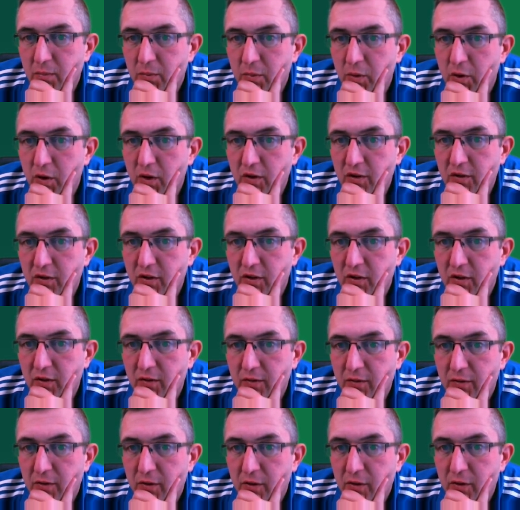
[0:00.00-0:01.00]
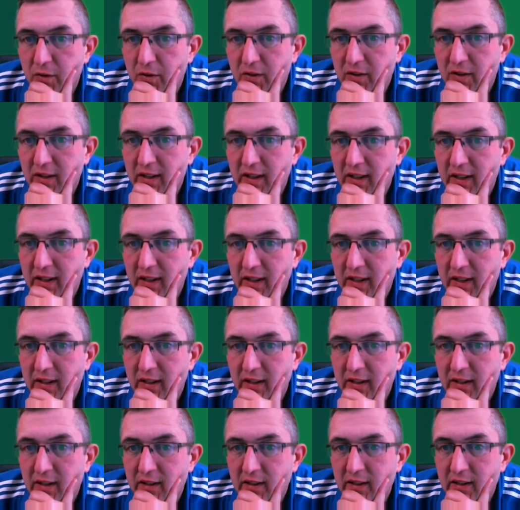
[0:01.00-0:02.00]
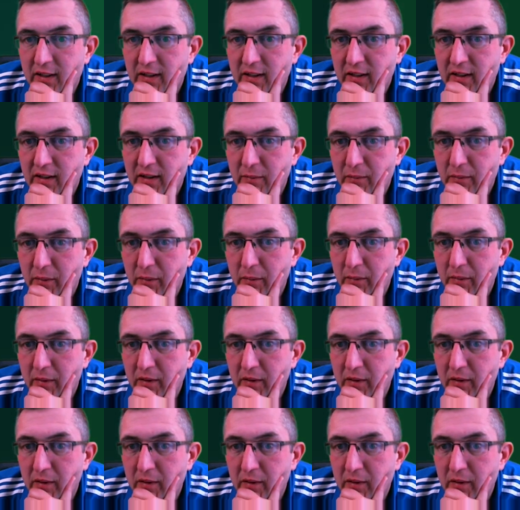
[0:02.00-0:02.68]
Boys on for Taylor. And